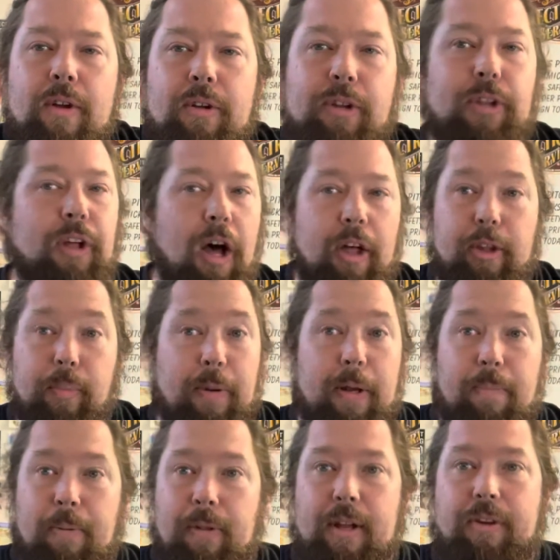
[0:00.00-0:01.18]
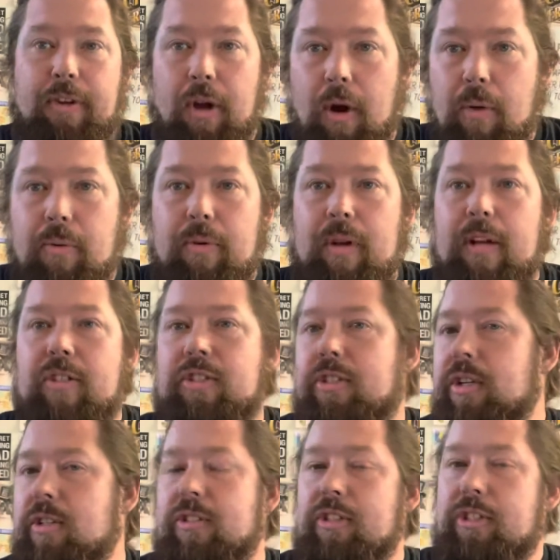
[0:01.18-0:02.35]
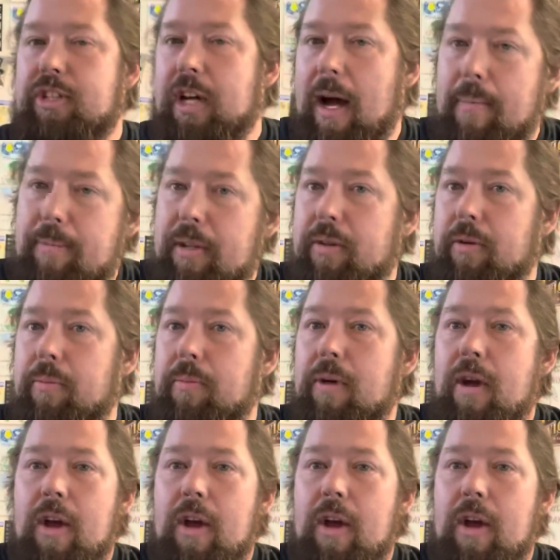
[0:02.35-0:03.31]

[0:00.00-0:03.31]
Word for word: To the other people that don't, it's just a job to them.